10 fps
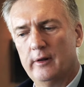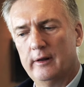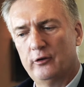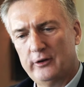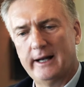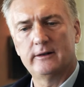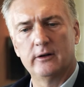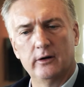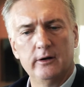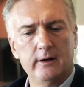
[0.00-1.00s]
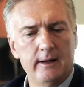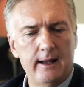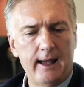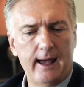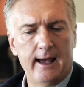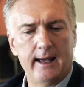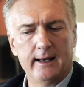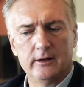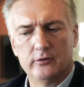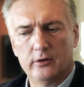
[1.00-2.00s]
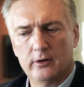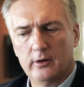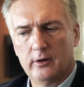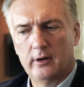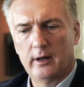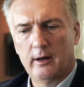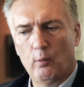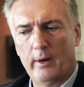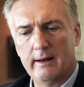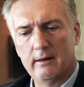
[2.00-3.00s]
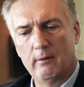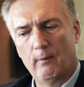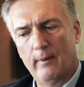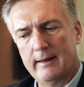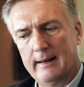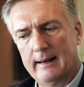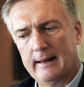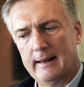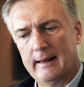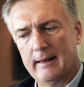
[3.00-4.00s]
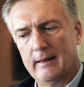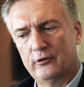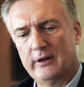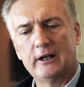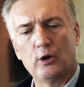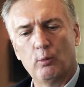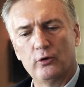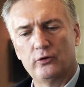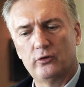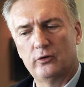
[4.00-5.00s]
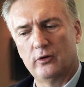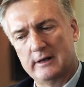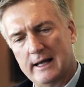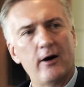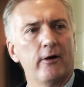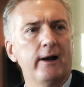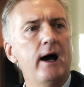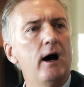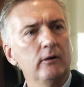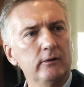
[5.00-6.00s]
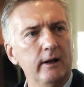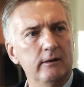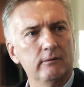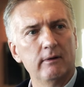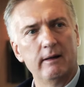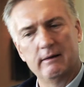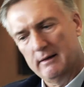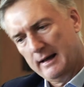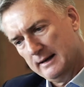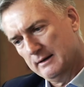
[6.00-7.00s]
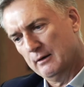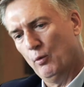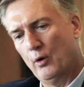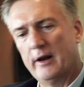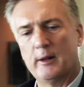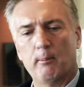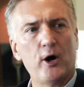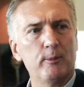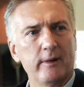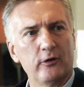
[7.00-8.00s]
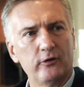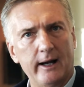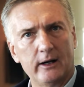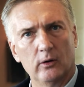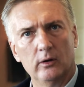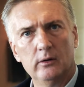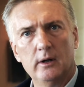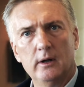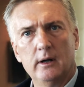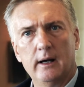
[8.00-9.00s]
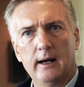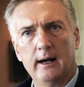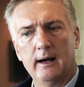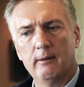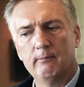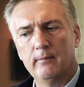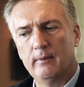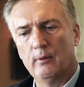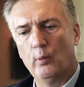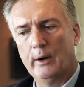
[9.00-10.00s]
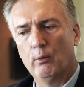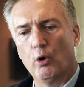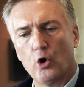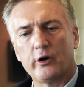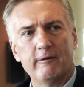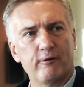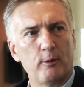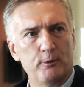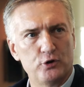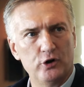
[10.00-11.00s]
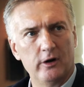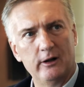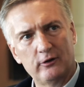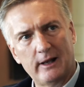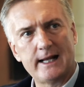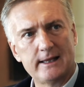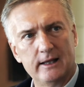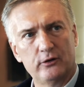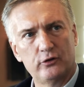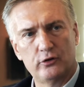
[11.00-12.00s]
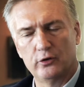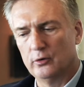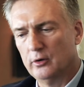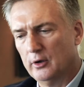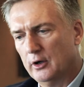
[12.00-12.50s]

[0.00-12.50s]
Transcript: the sector, and when the sector was down and out and we're at the bottom of the cycle, we were looking for opportunities like this to